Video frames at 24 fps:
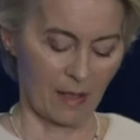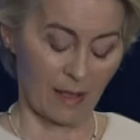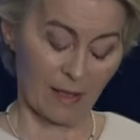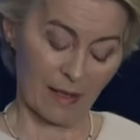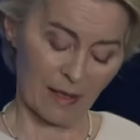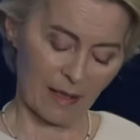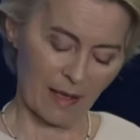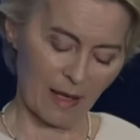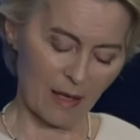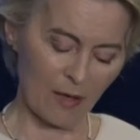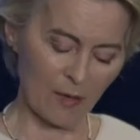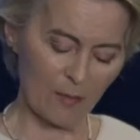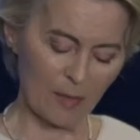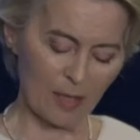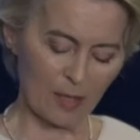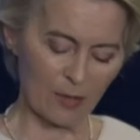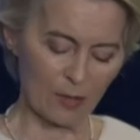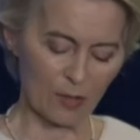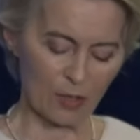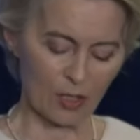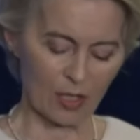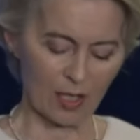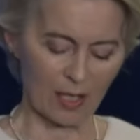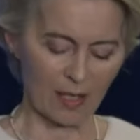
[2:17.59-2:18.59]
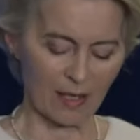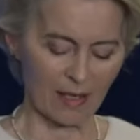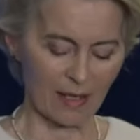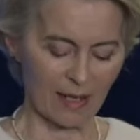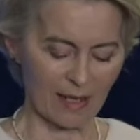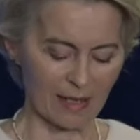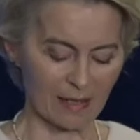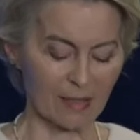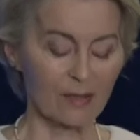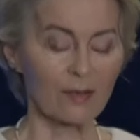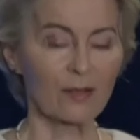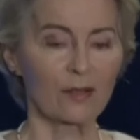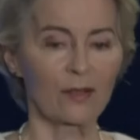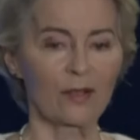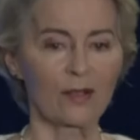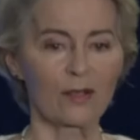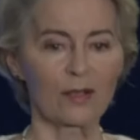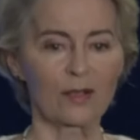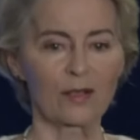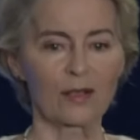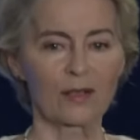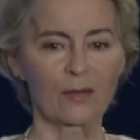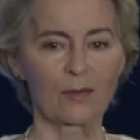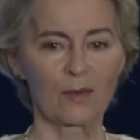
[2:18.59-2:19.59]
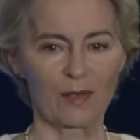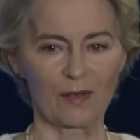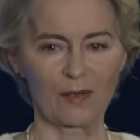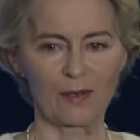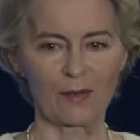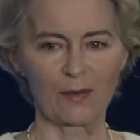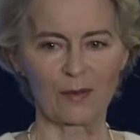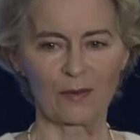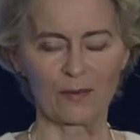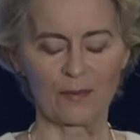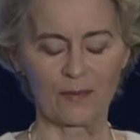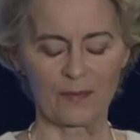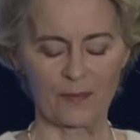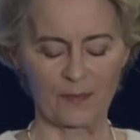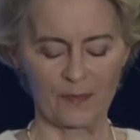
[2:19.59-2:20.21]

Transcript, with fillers: And allow me to share a last thought with you.